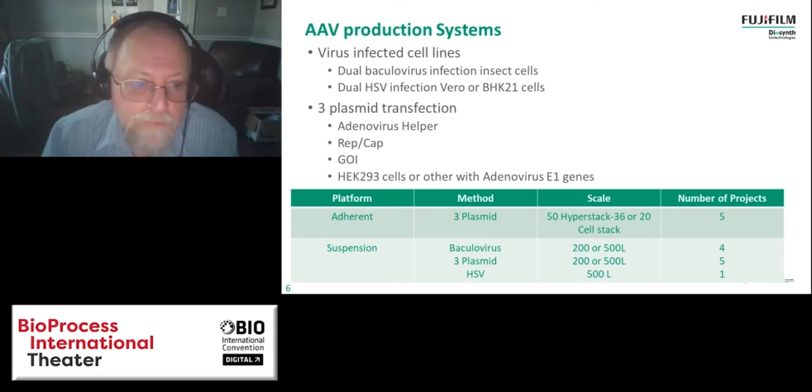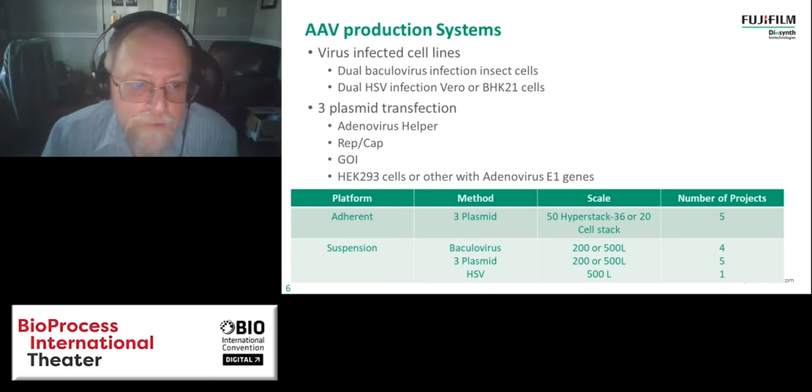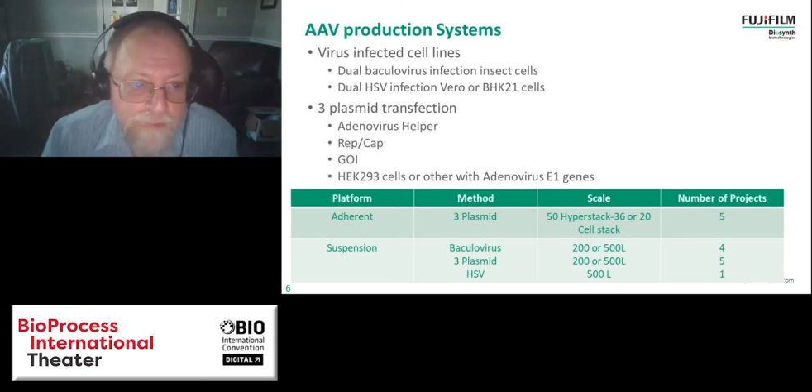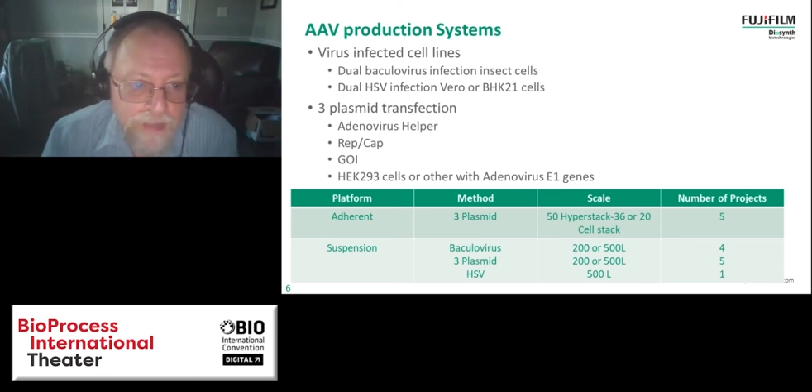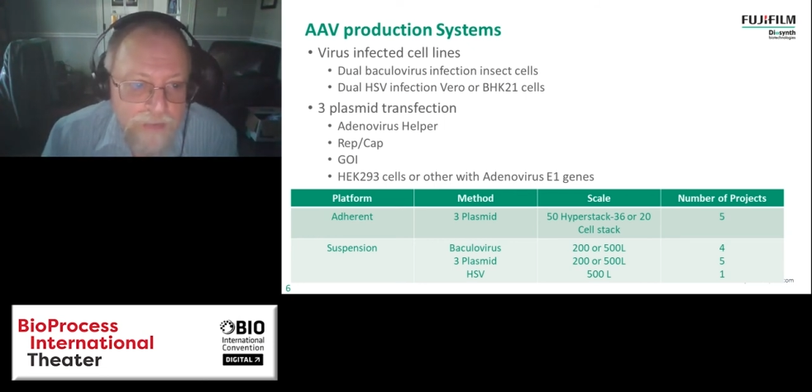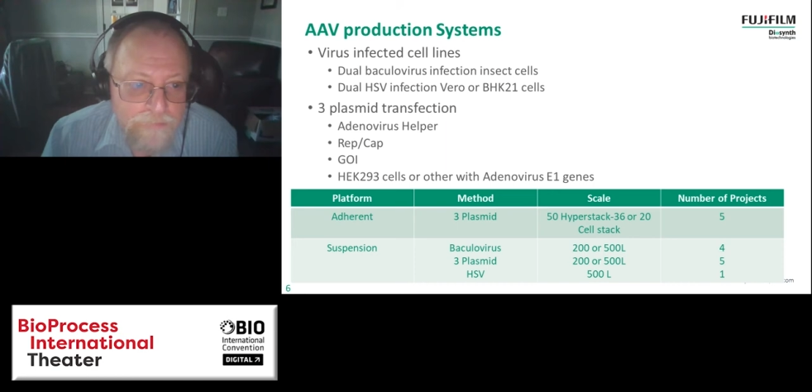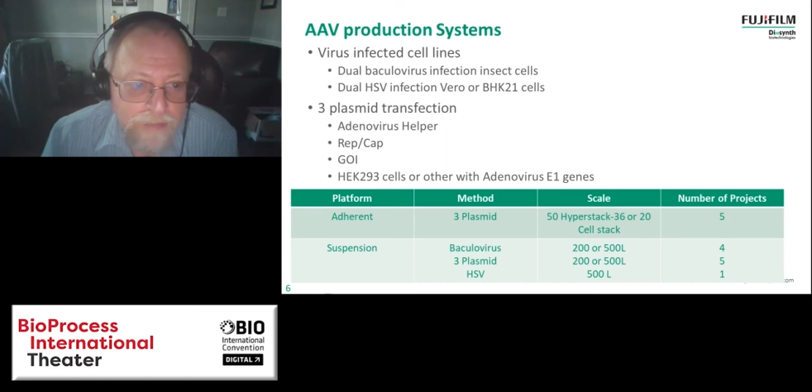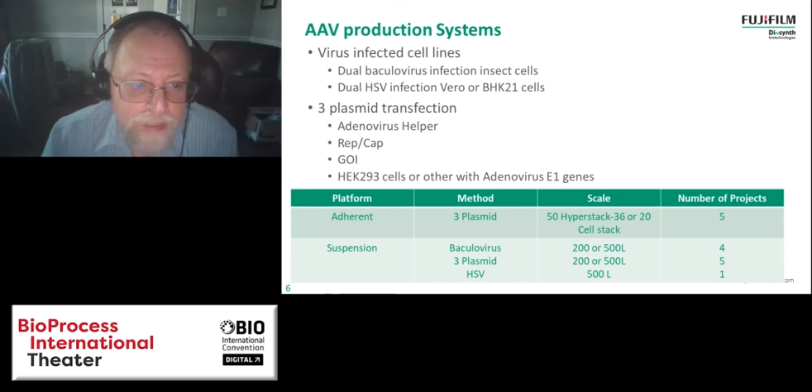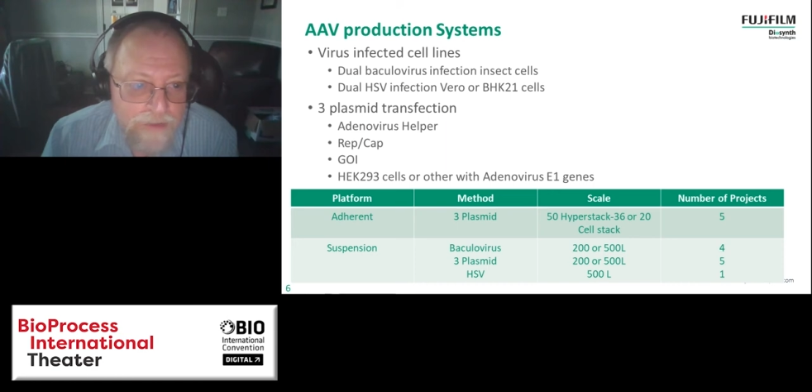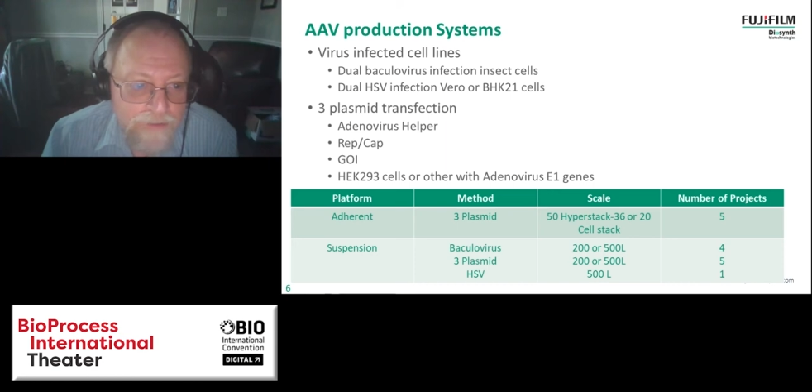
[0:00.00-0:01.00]
a rep
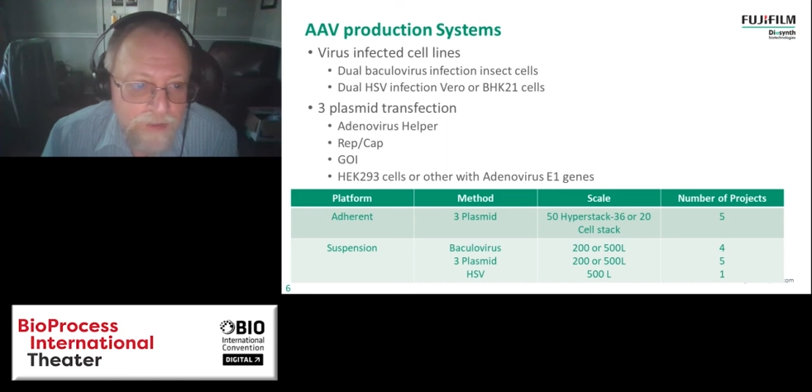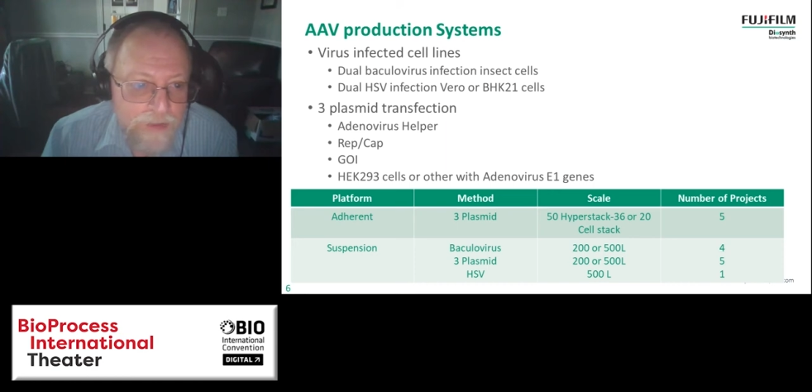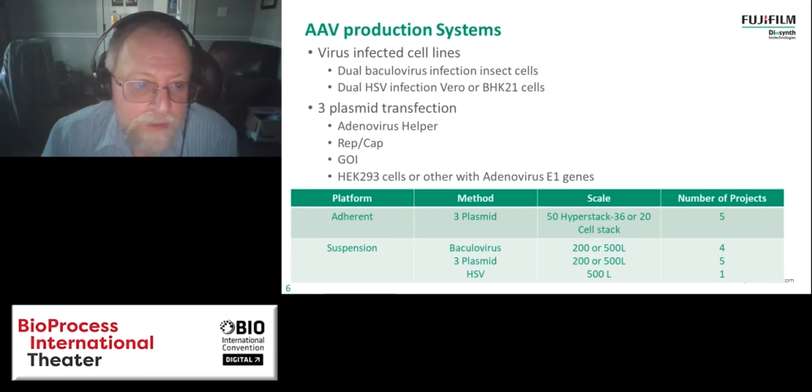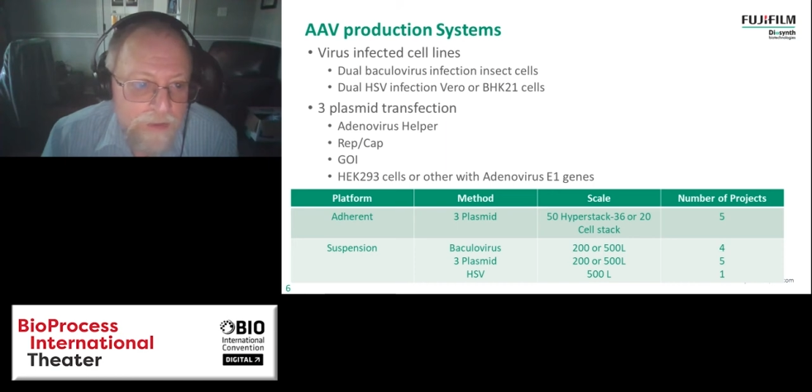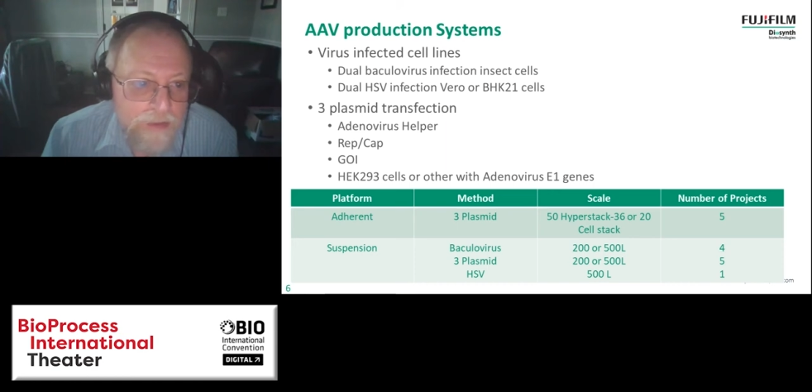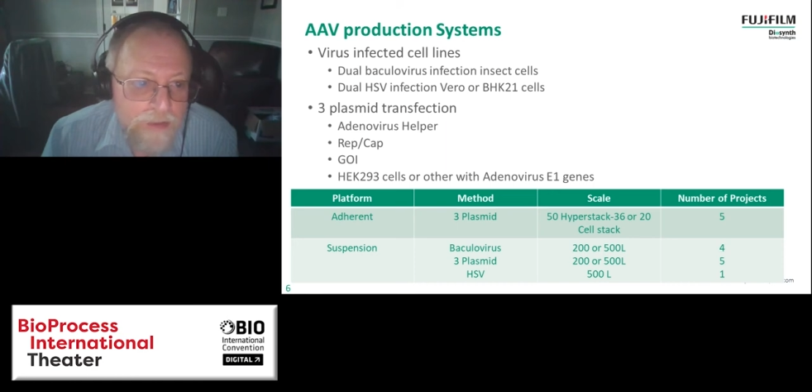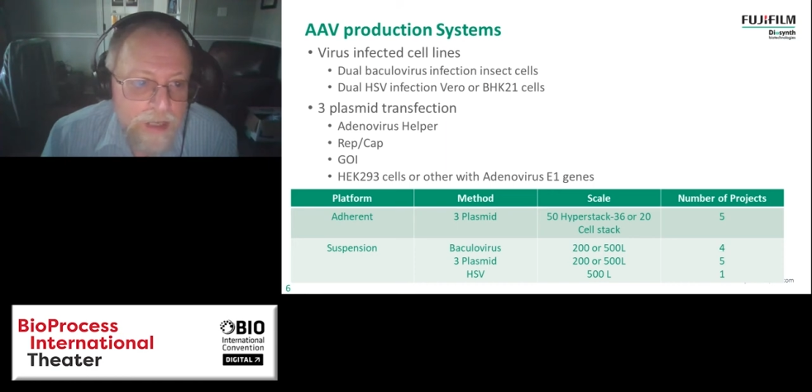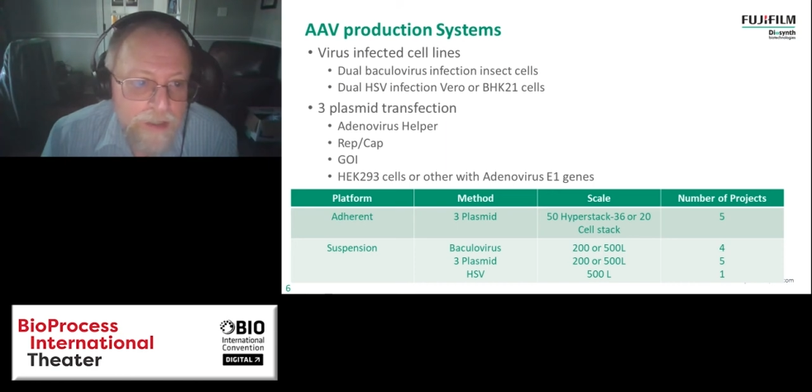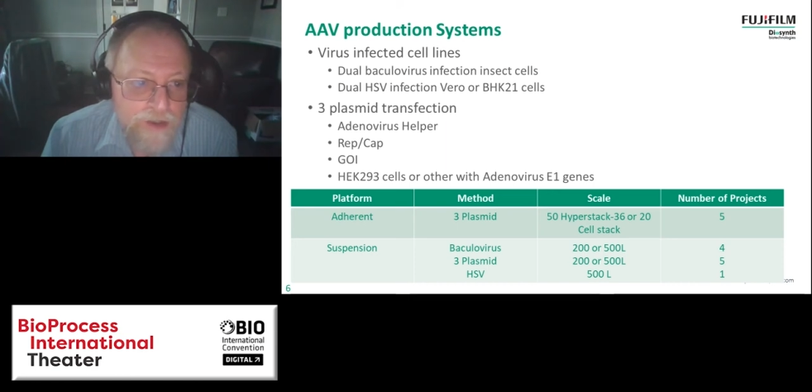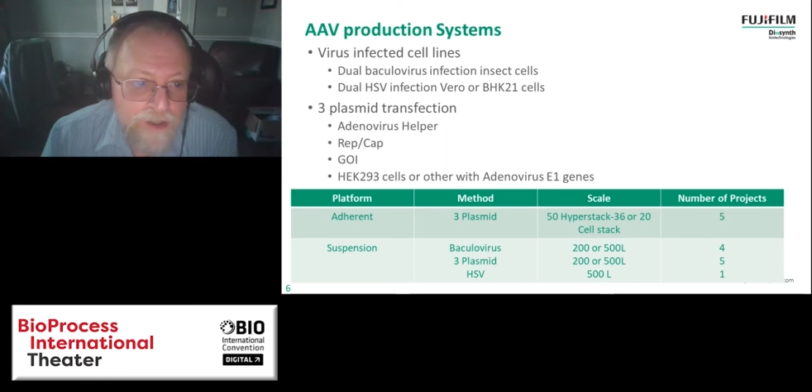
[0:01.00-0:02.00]
cap plasmid,
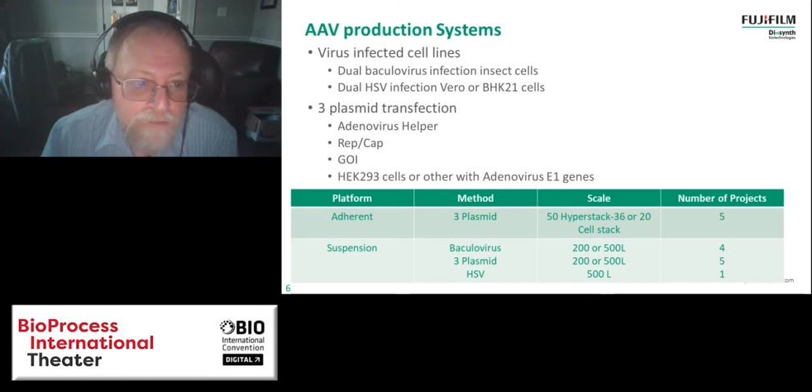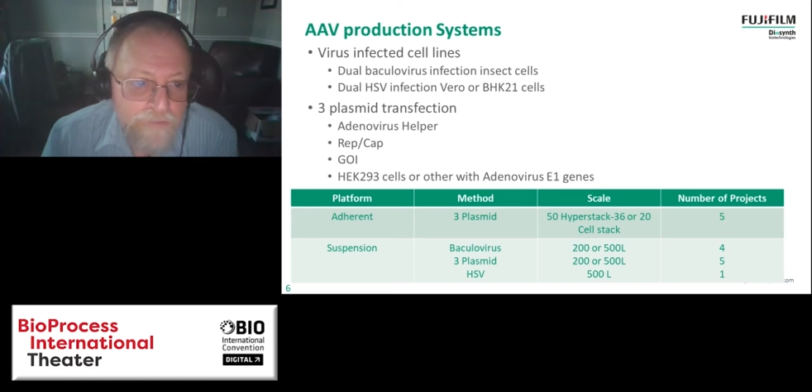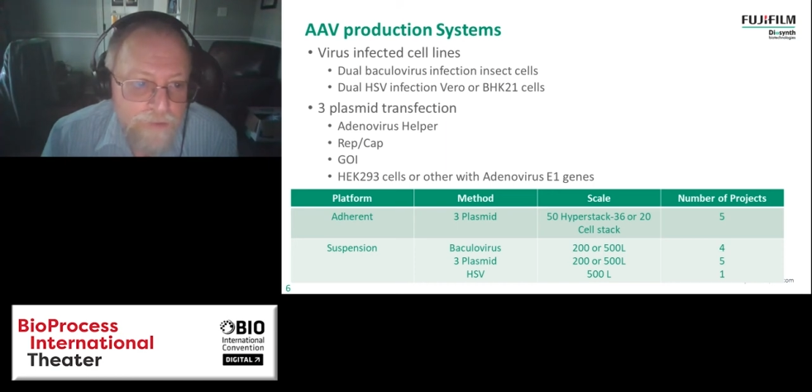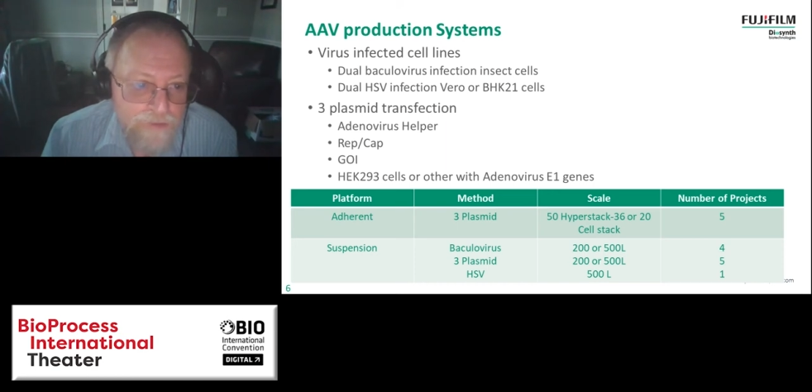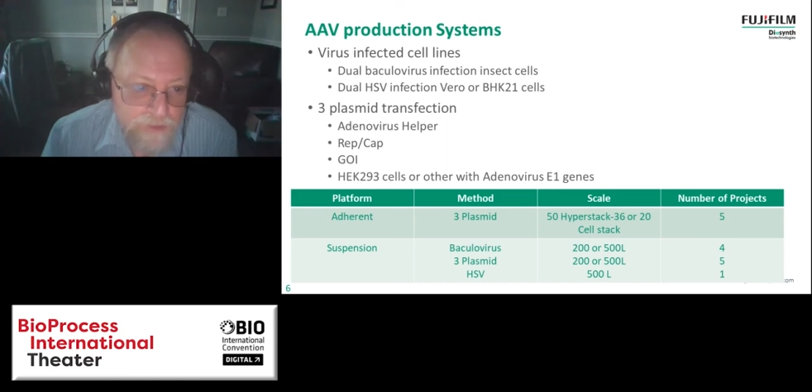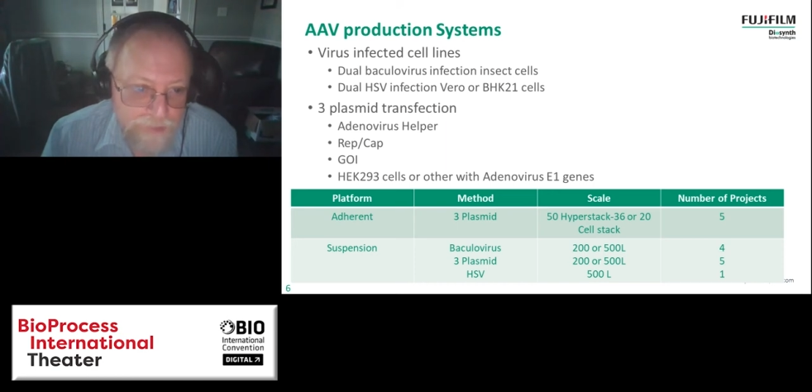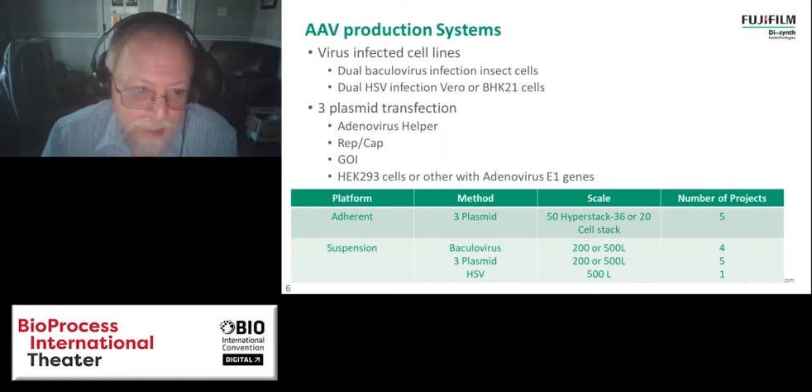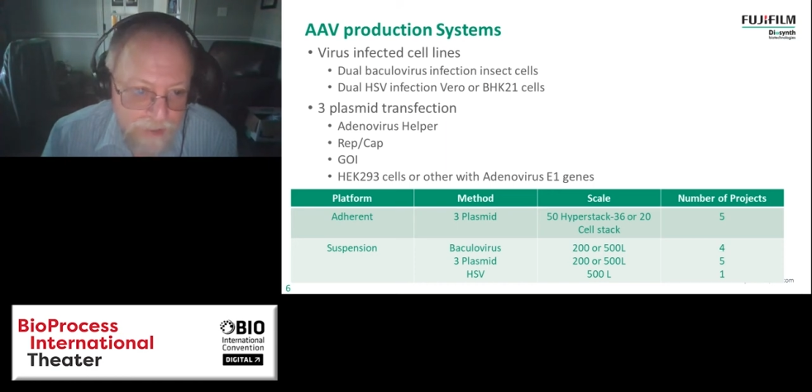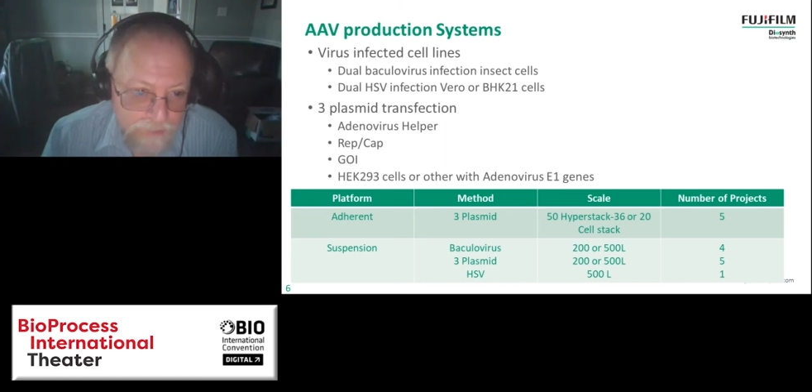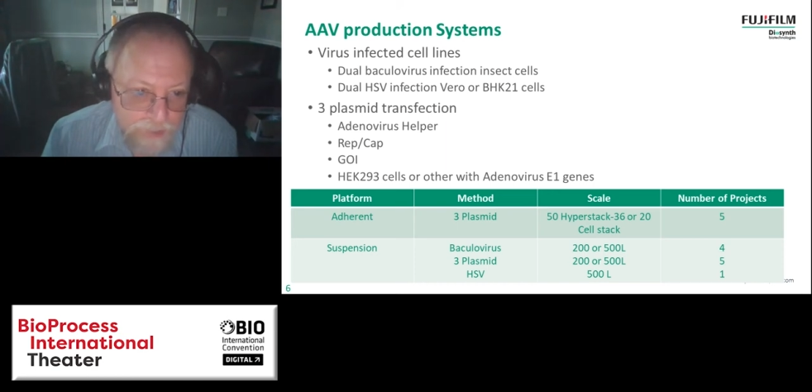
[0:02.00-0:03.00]
and a gene of interest
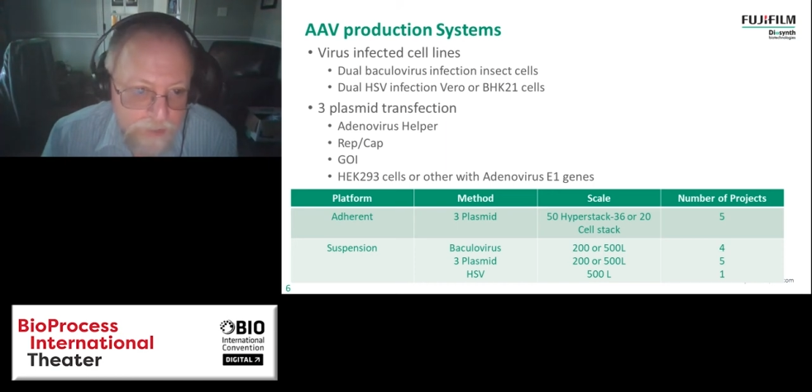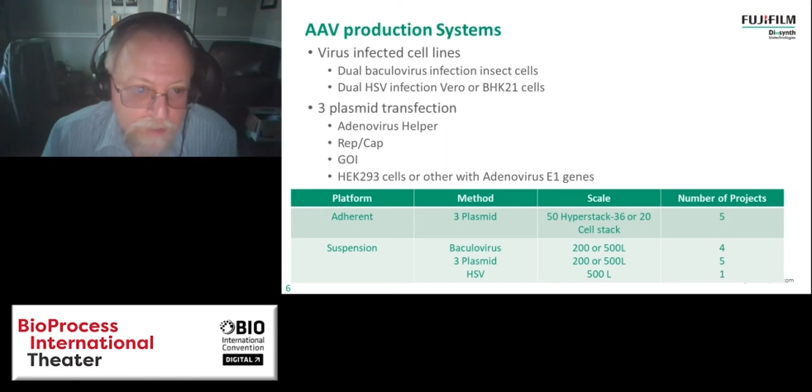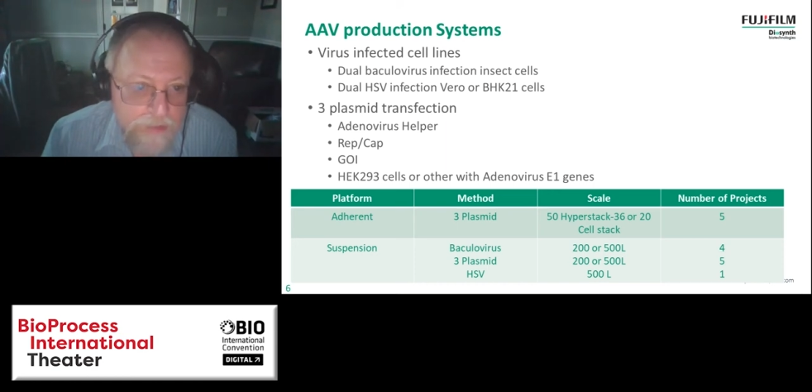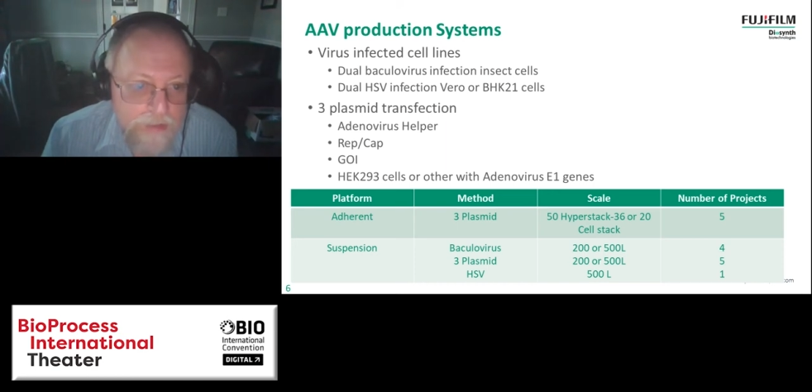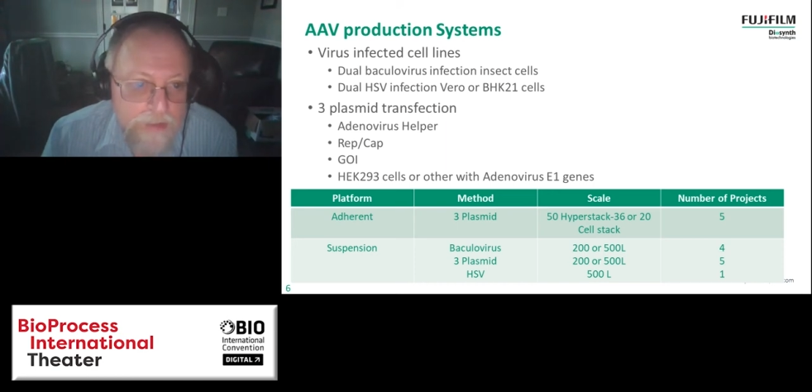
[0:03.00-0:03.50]
plasmid,